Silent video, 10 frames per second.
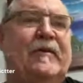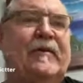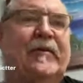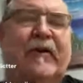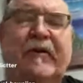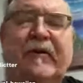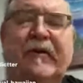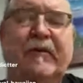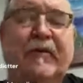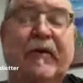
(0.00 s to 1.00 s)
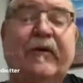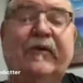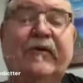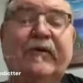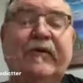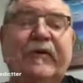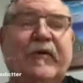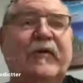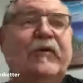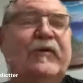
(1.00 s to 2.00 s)
starting with the materials you
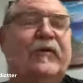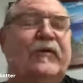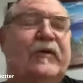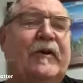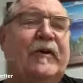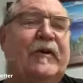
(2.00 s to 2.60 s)
choose,